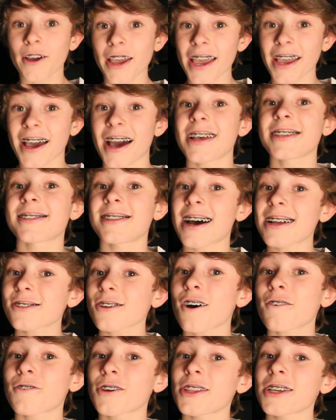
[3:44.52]
Okay guys, that's
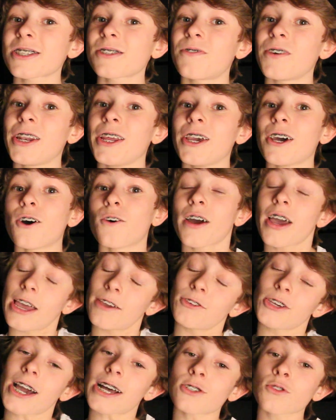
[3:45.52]
all for this video.
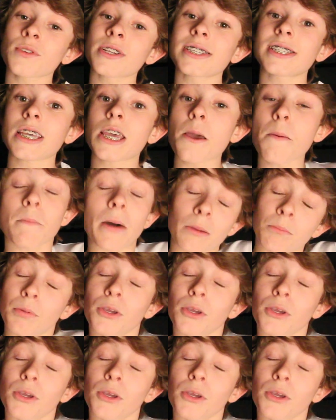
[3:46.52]
If you guys want to see my